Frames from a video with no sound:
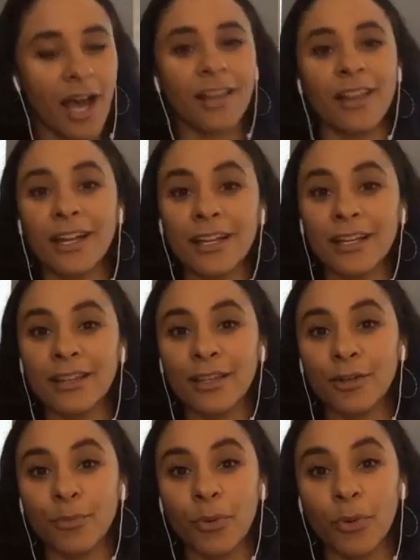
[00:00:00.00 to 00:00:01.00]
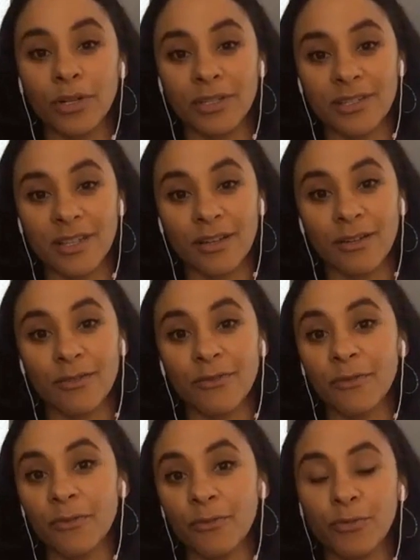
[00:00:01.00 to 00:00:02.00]
highlighted the importance
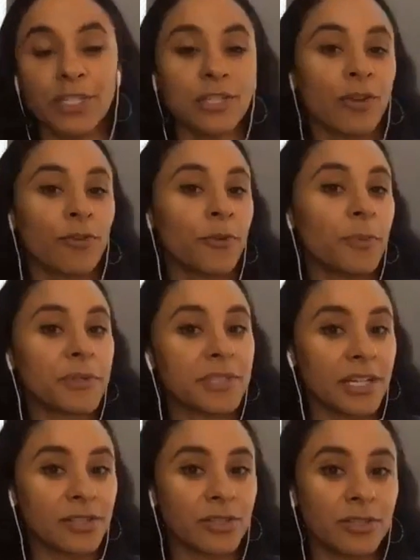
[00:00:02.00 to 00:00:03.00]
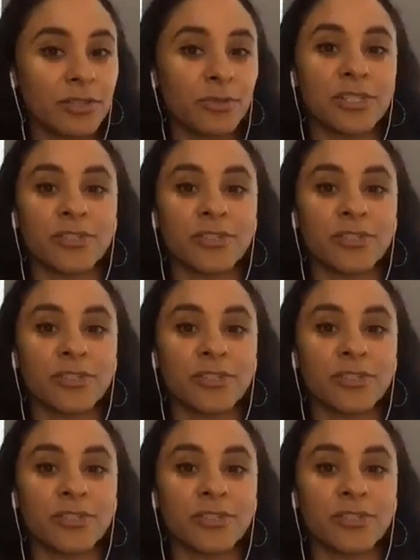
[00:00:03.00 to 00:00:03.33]
of reaching your full potential,